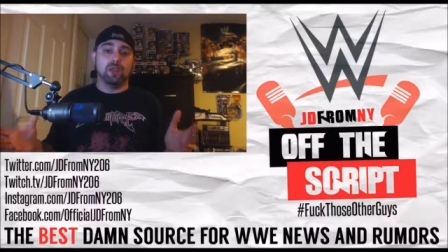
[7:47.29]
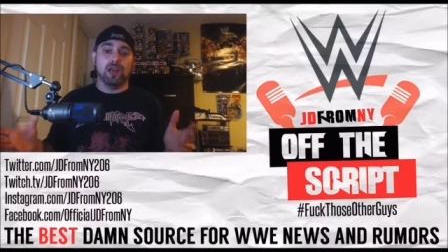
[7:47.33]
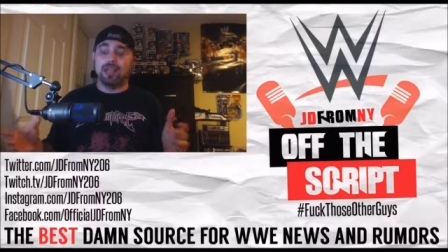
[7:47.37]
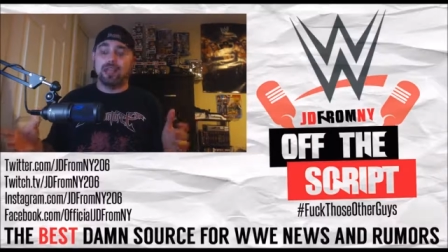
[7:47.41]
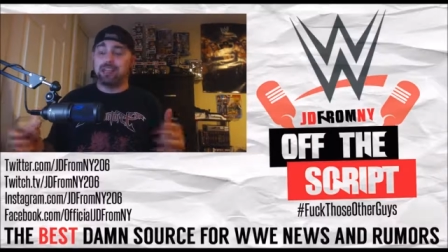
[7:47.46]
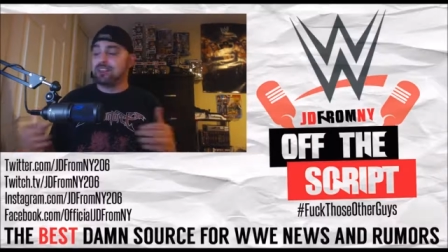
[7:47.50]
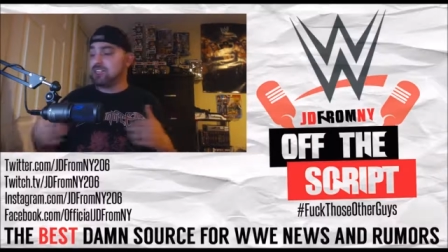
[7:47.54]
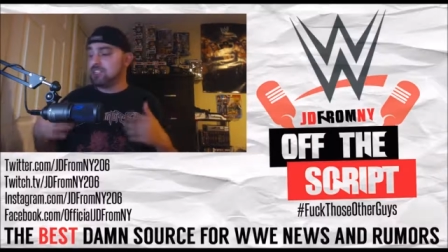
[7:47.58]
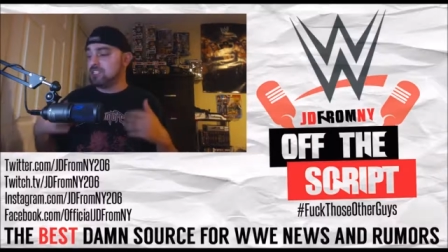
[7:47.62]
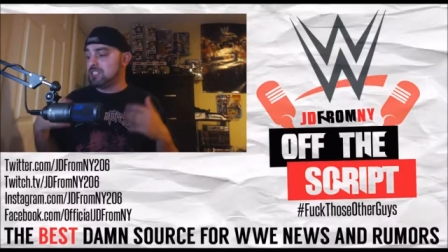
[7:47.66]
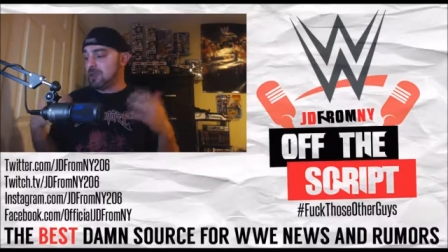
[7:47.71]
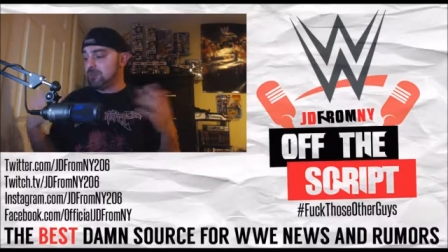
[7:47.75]

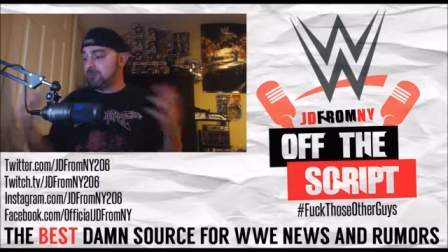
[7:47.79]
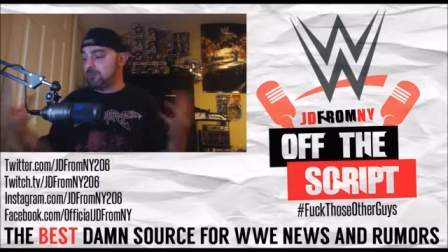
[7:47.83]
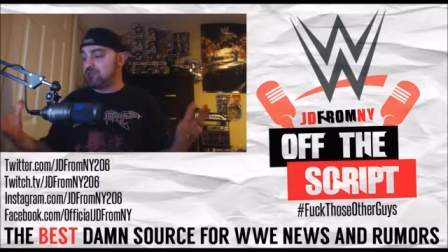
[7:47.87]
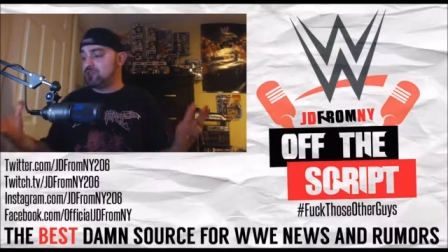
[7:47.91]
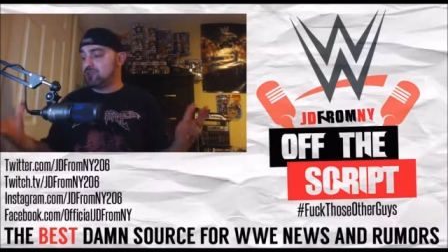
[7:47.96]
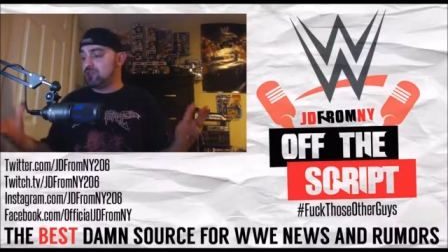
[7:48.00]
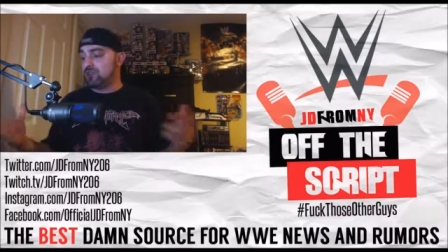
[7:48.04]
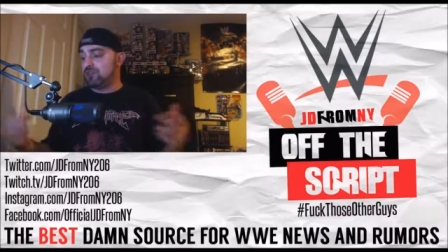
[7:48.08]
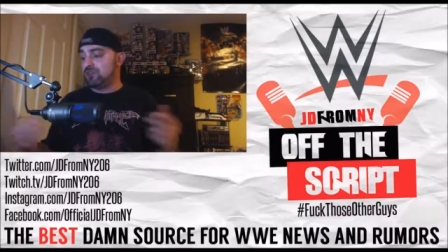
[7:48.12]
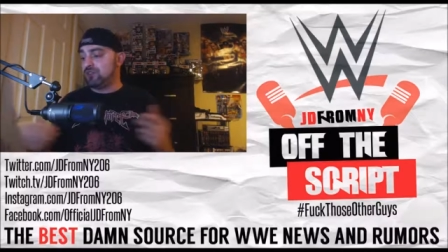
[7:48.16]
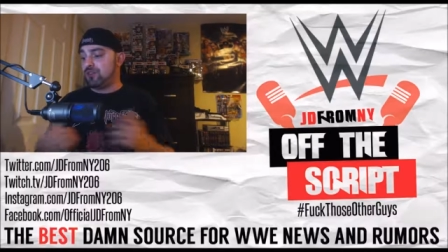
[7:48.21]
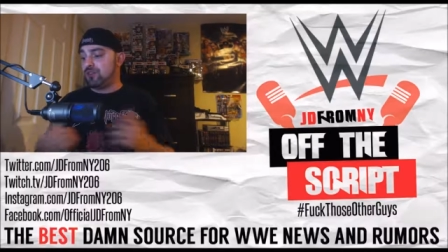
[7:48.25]
Like this
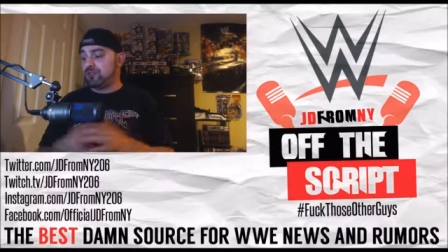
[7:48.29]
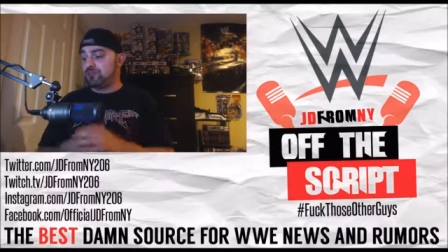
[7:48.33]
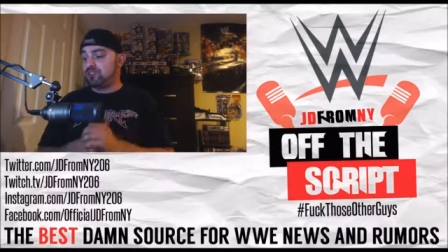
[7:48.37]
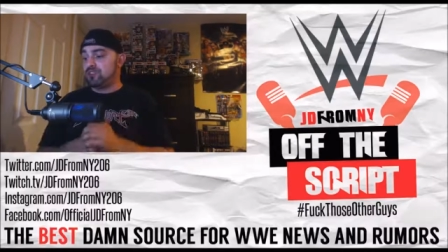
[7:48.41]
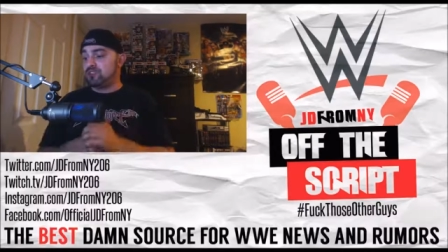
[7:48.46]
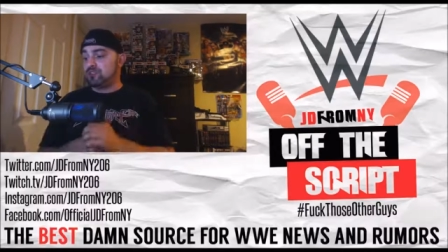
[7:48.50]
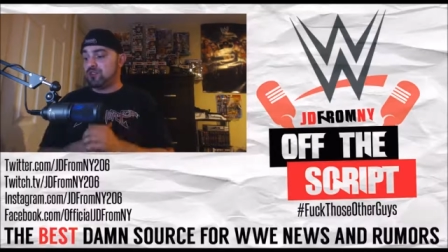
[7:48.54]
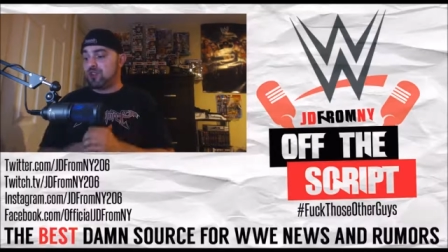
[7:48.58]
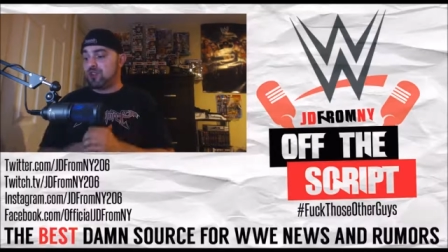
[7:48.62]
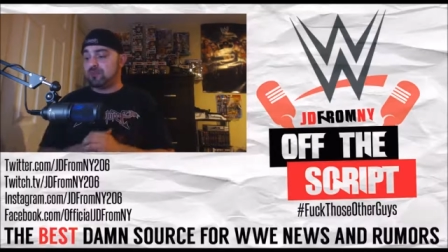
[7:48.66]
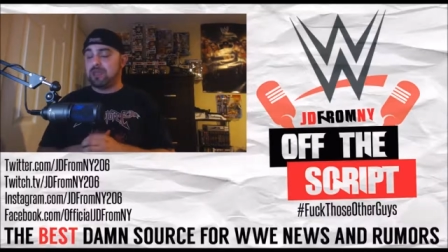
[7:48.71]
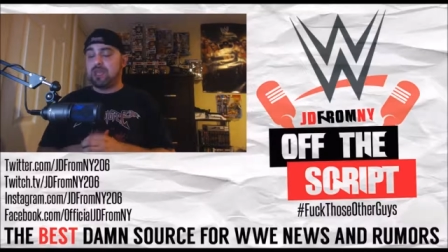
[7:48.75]
episode of Off the
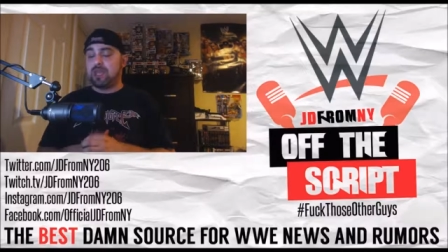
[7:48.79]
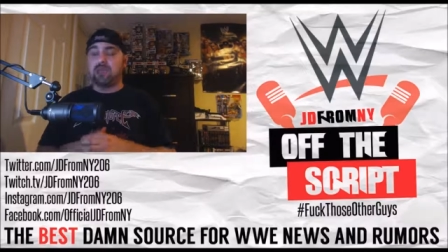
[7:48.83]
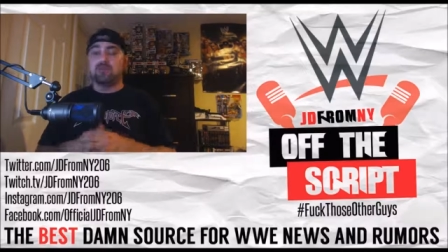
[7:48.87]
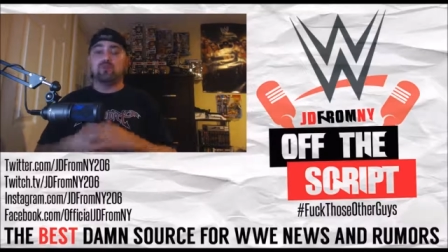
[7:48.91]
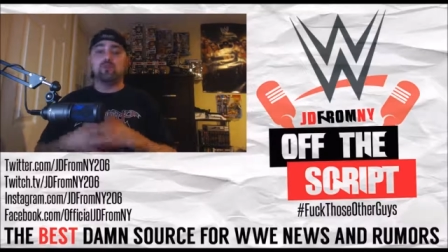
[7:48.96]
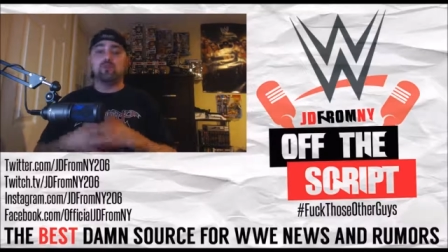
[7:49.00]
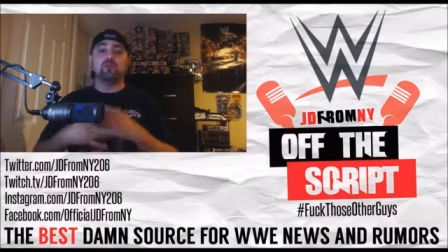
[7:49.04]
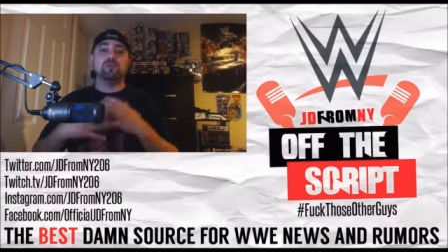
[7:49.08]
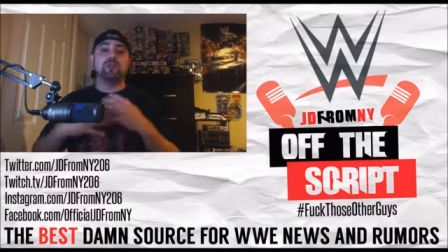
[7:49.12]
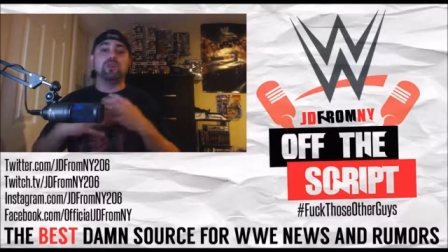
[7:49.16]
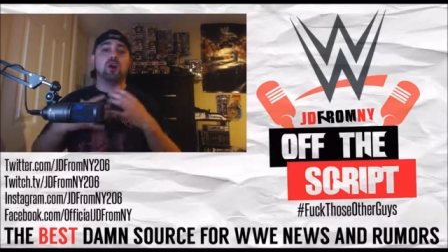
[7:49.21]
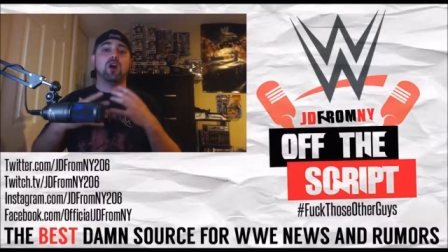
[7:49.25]
Script, it
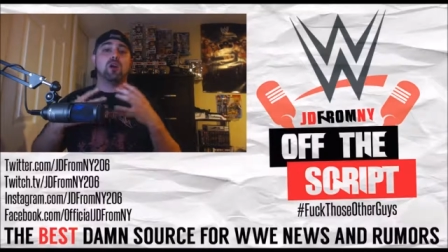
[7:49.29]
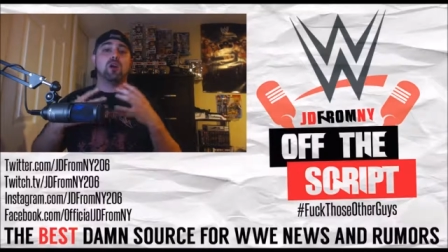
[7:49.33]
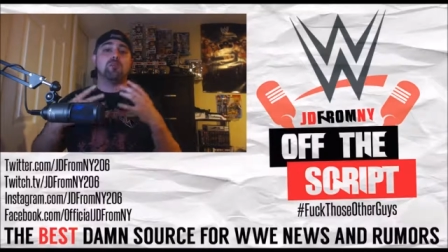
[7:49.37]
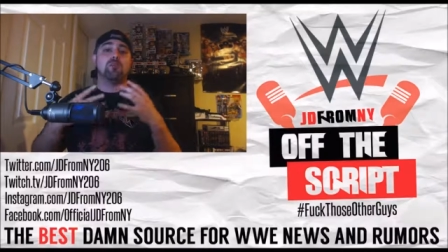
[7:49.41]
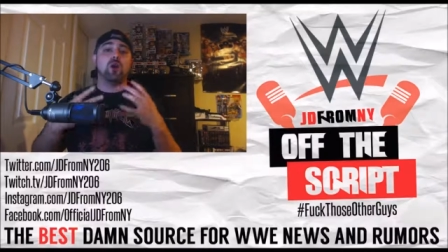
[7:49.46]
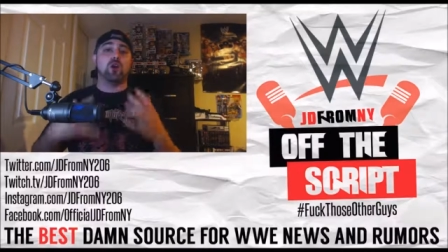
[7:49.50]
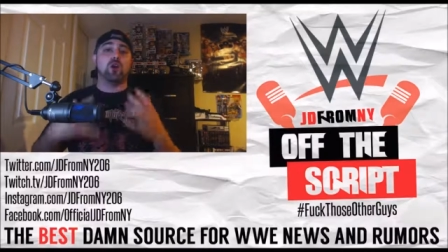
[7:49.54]
will be up